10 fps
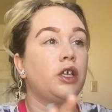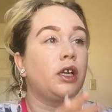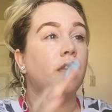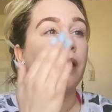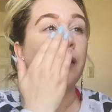
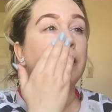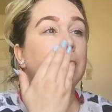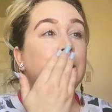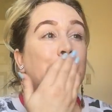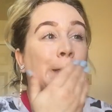
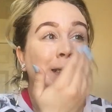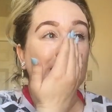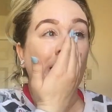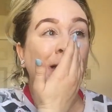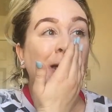she
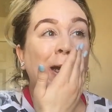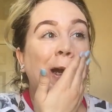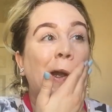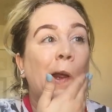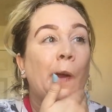doesn't have to take
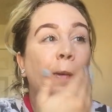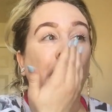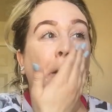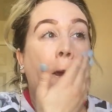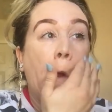a nap.
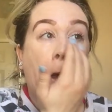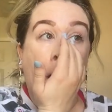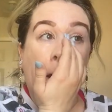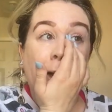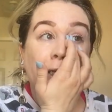
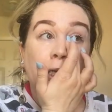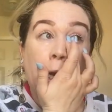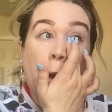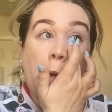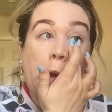And she
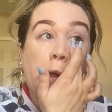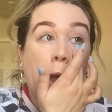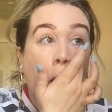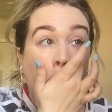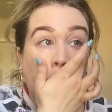can watch
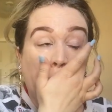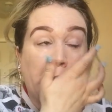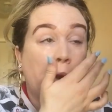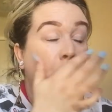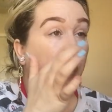a
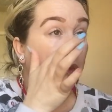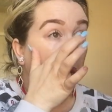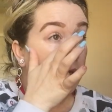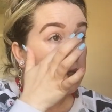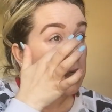movie
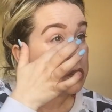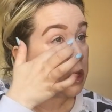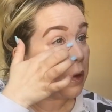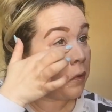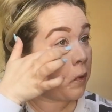with
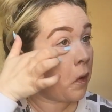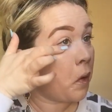Joseph.